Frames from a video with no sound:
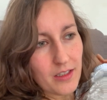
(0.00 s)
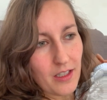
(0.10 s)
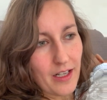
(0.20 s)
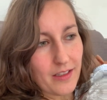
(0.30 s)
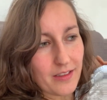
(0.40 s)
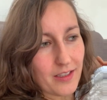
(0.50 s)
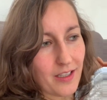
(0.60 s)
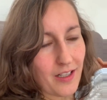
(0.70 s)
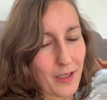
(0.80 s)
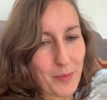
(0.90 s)
and
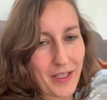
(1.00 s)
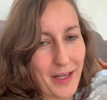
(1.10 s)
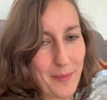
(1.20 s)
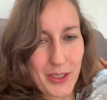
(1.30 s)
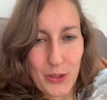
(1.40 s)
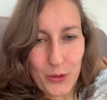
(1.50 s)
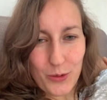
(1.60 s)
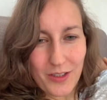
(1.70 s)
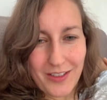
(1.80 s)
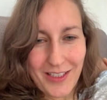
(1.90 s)
I'll be happy to
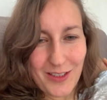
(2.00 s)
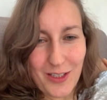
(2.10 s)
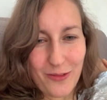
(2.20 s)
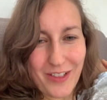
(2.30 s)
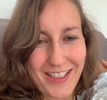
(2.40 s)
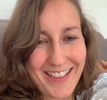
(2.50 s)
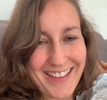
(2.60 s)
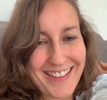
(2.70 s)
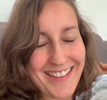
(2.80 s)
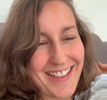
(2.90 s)
discuss further.